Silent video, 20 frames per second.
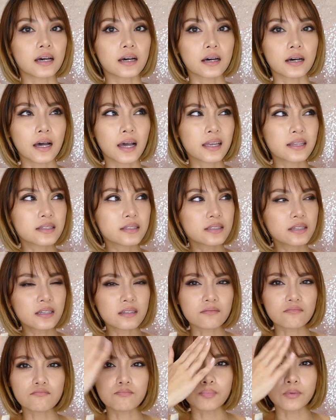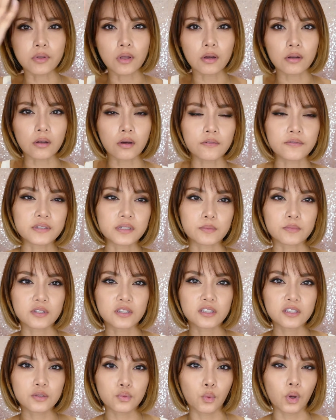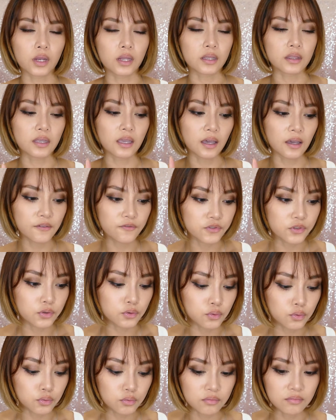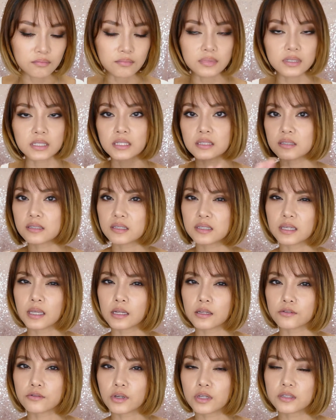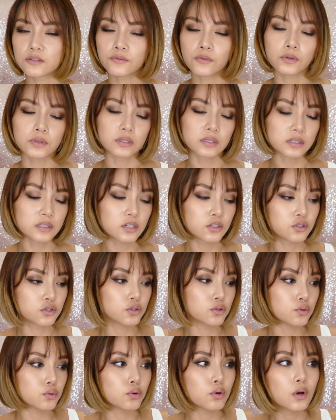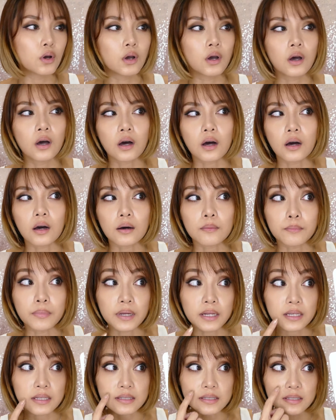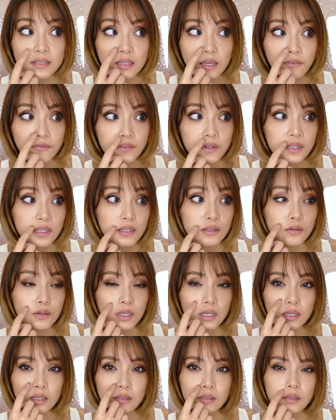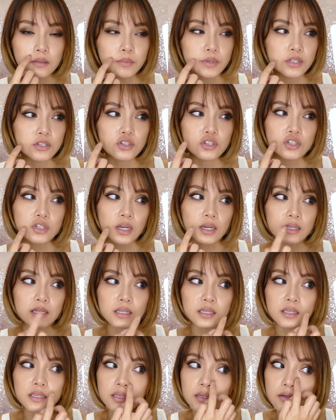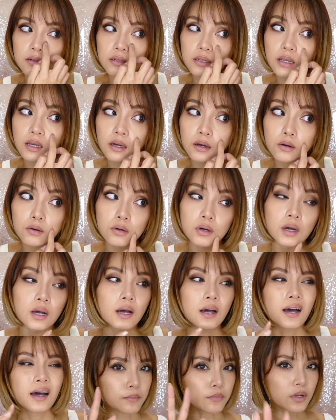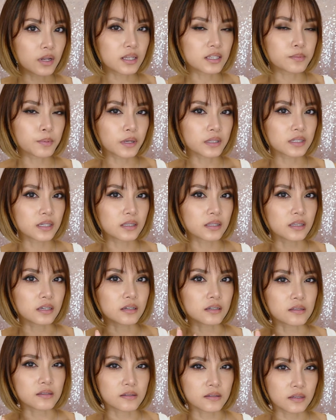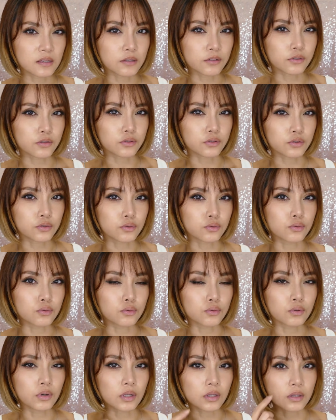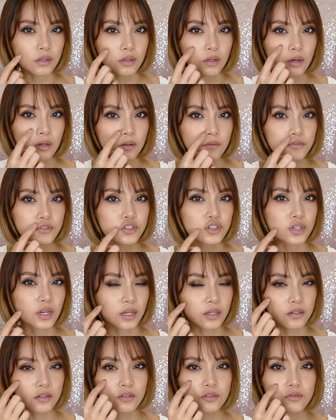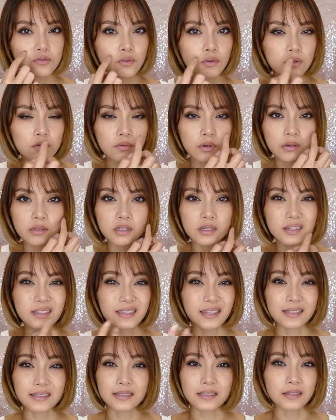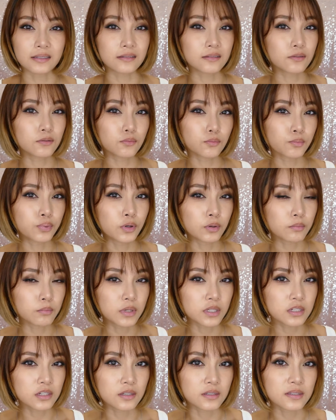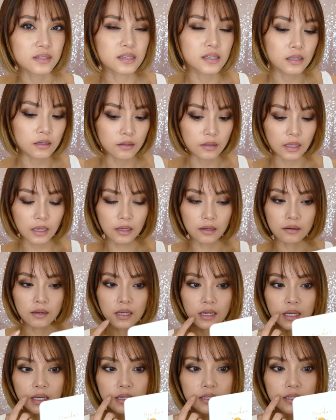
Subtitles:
I did blot off some sweat in the afternoon. Didn't see any transfer on the tissue, but it's definitely looking a little bit shiny here now. I'm not expecting the concealer to do a lot of shine control around here because I didn't put much concealer there.